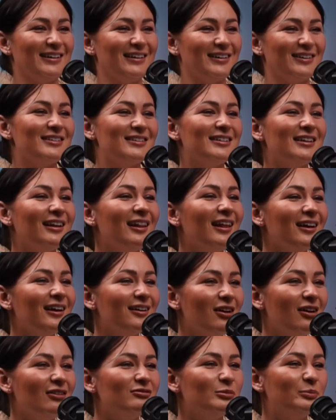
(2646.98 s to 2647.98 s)
Because they're like
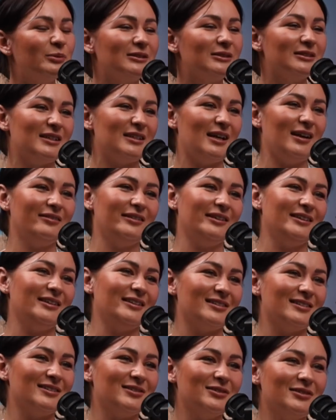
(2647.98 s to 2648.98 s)
lovable
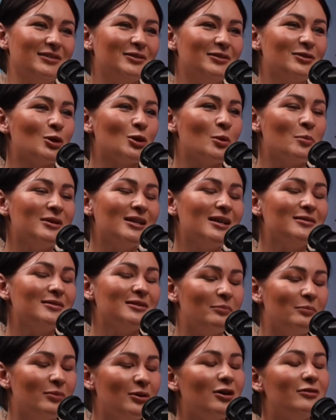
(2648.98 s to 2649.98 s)
terriers, you know? Sometimes
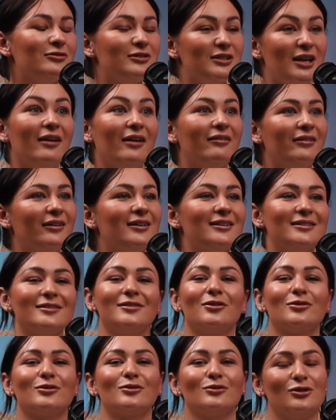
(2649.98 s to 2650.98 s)
a bit of terror is
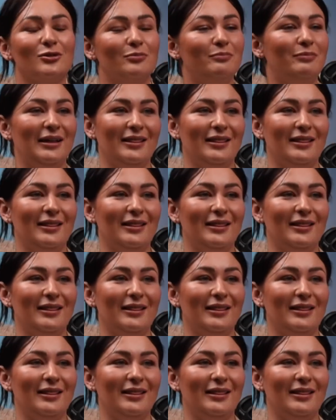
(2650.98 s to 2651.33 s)
not such a bad